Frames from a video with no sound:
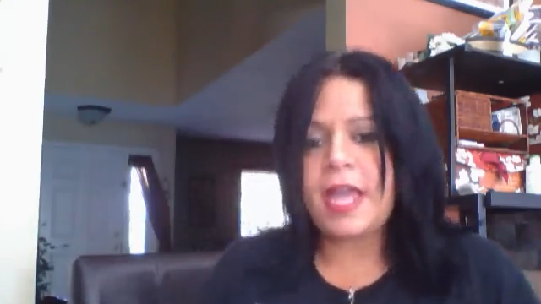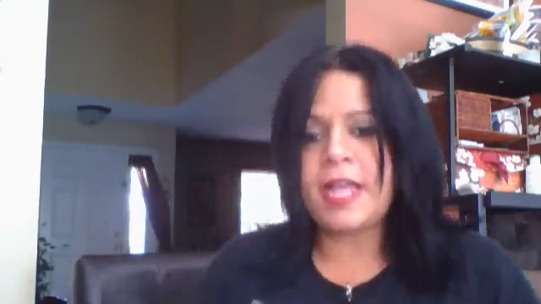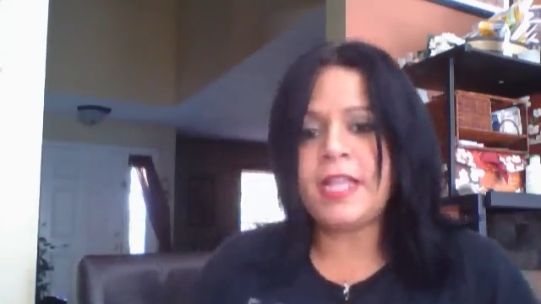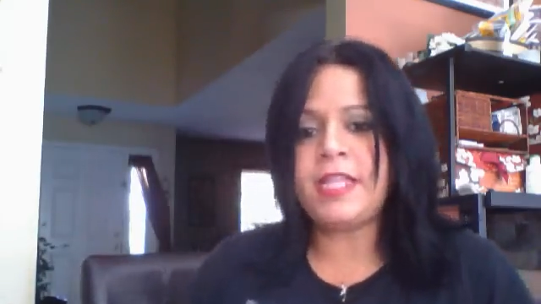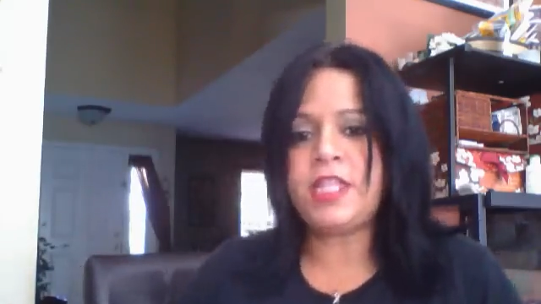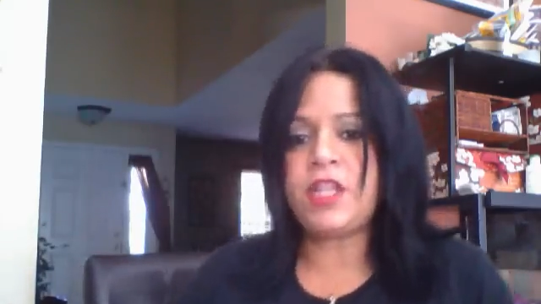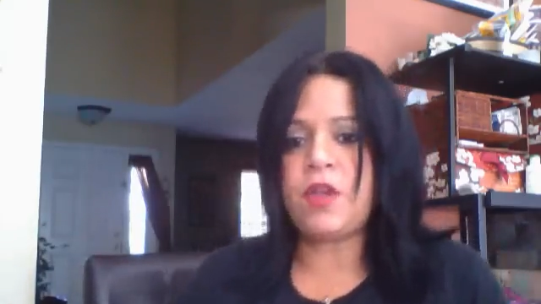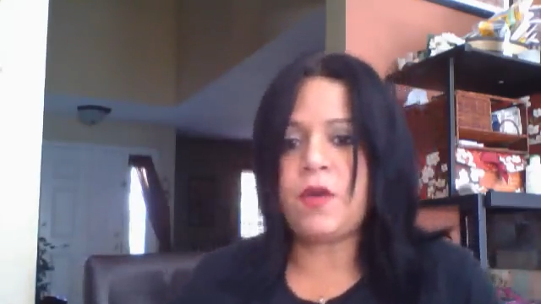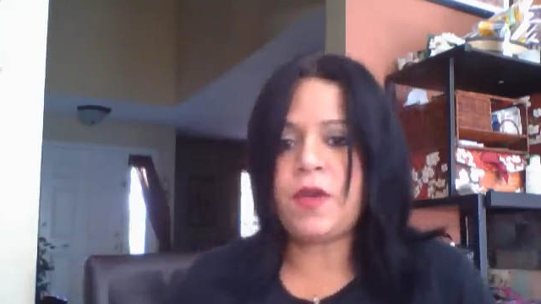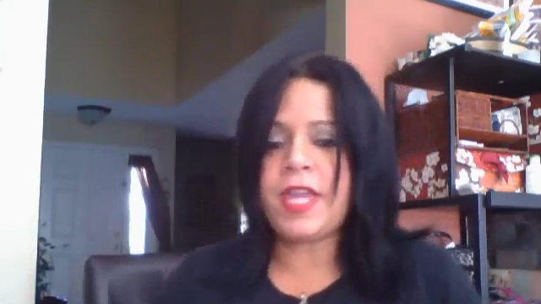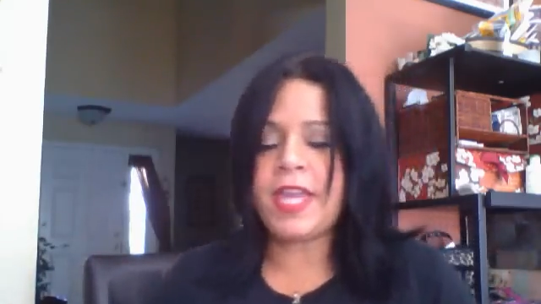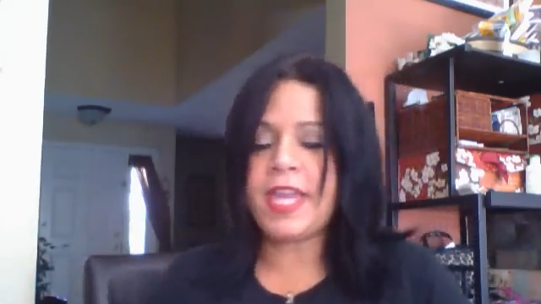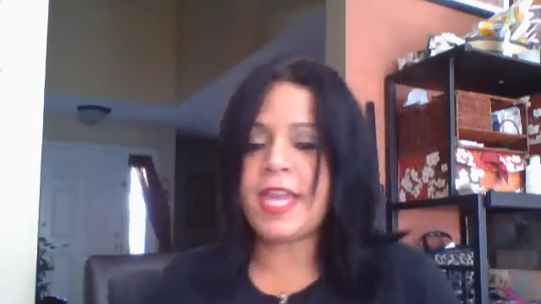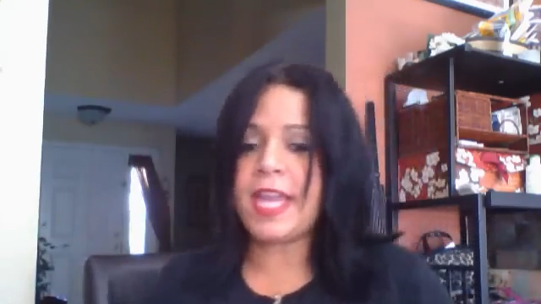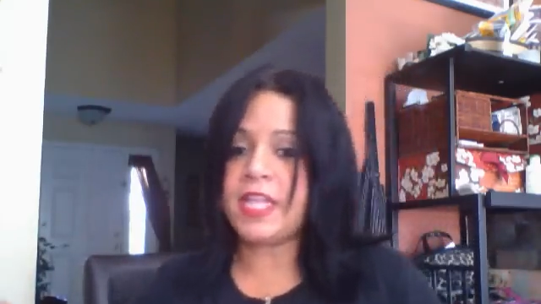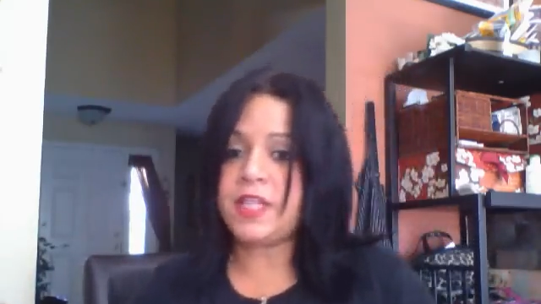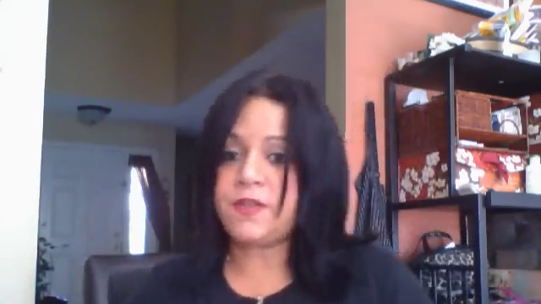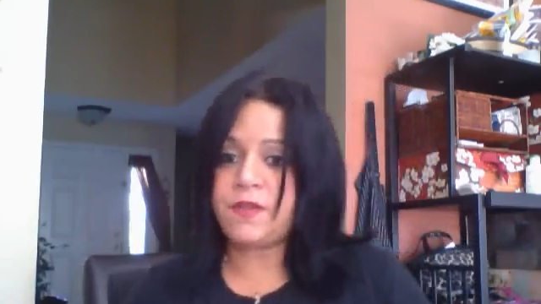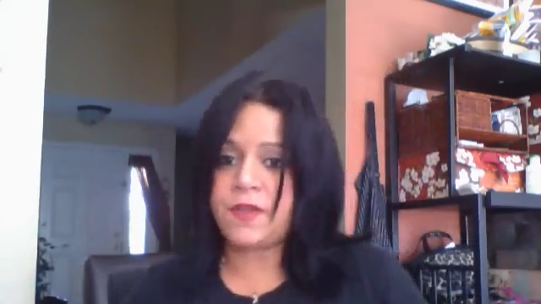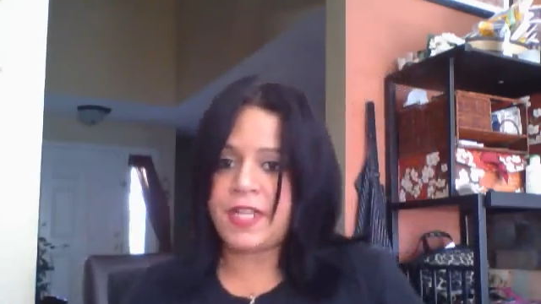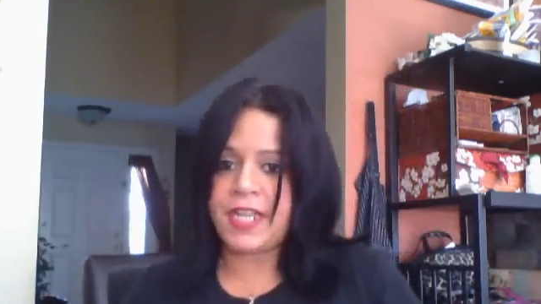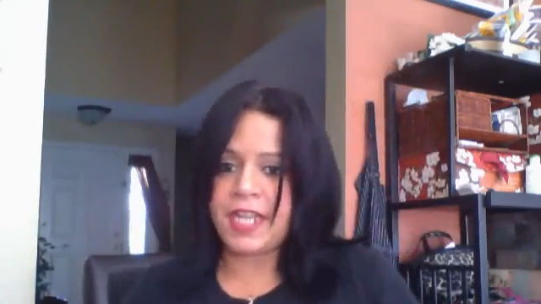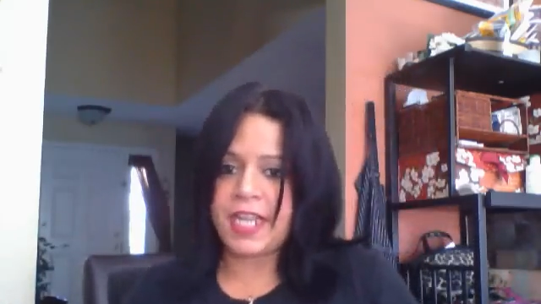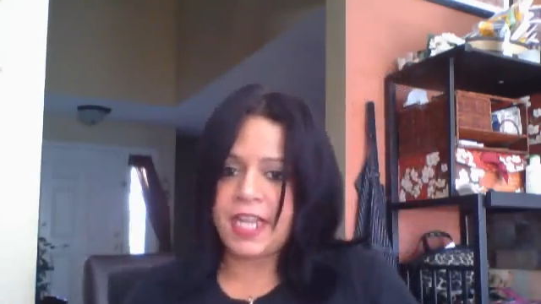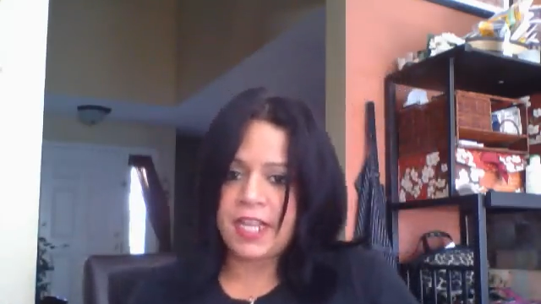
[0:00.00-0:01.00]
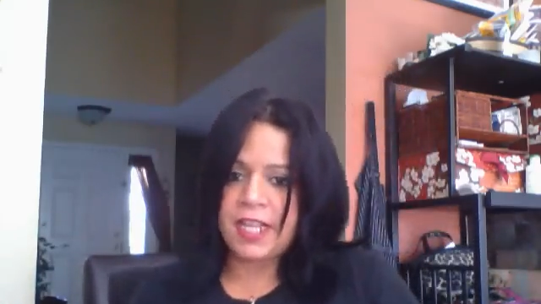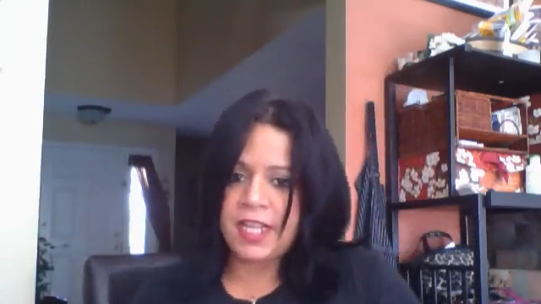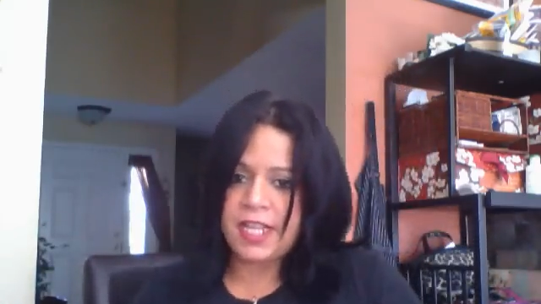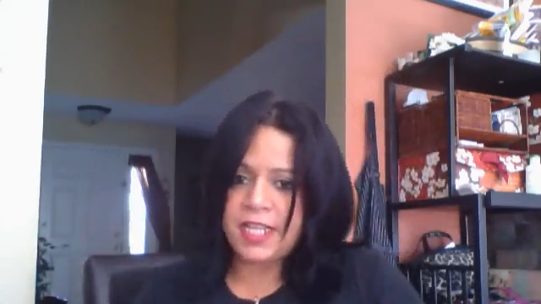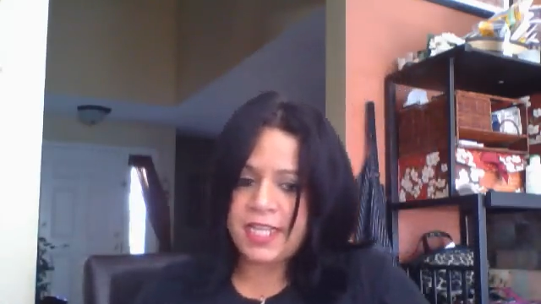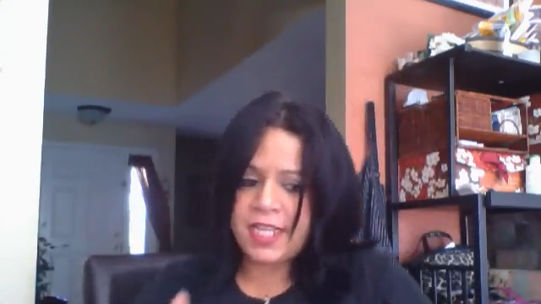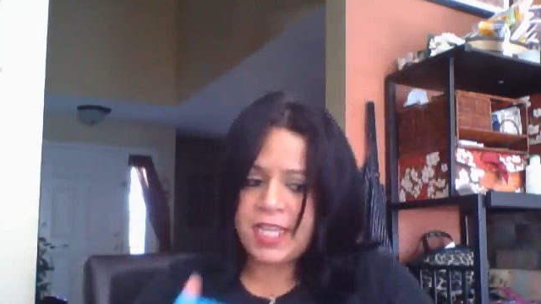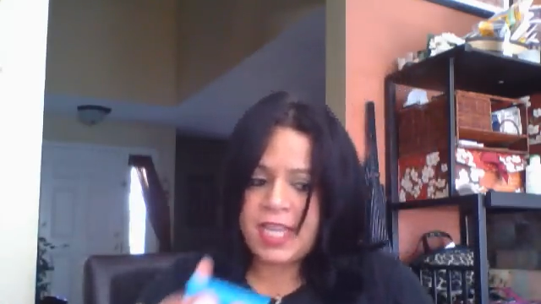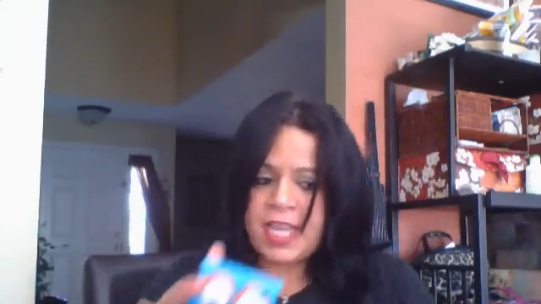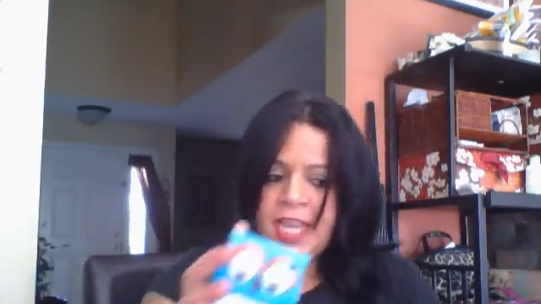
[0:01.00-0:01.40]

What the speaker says: And so he gets ridiculous.